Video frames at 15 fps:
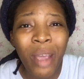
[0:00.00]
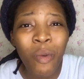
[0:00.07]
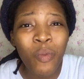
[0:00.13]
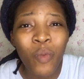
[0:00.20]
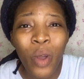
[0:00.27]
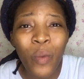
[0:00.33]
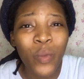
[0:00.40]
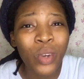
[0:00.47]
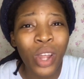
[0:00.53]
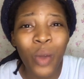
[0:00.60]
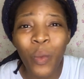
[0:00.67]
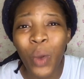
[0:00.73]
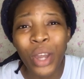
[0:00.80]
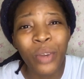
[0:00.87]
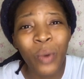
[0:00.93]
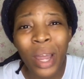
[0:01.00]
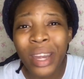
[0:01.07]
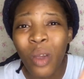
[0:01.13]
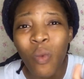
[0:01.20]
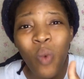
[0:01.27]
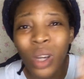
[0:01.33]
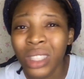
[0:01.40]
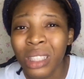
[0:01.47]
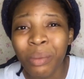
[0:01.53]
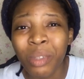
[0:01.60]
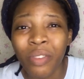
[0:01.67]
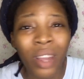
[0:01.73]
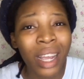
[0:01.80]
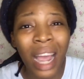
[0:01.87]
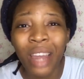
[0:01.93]
worship
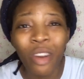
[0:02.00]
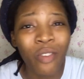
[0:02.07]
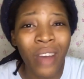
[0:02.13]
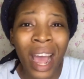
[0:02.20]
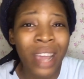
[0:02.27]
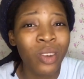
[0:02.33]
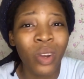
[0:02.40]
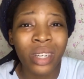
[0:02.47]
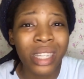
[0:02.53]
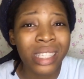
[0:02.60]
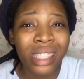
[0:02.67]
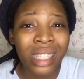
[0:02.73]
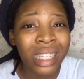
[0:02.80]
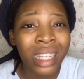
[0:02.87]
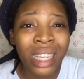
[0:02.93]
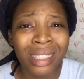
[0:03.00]
different kind of idol, this thing.